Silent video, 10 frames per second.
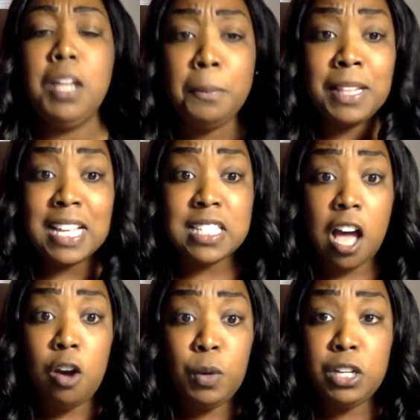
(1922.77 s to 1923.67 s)
But that's
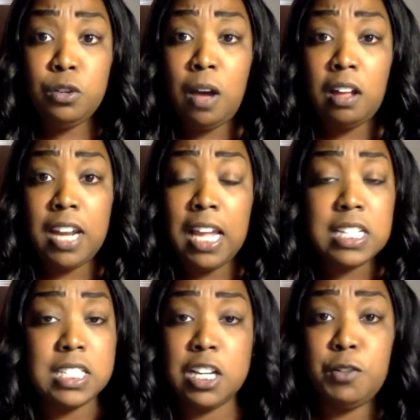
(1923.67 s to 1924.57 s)
all we do all day
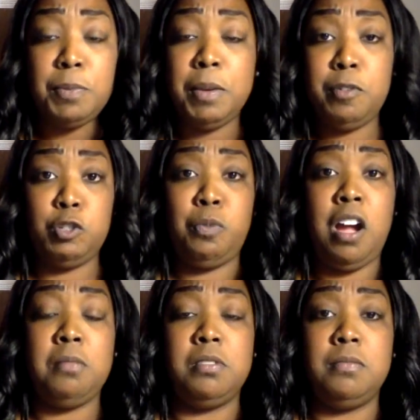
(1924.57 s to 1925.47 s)
is deal with people's
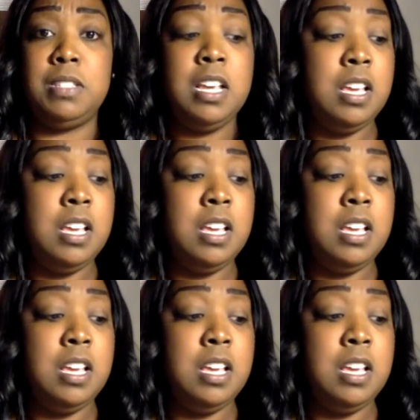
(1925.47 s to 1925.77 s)
problems.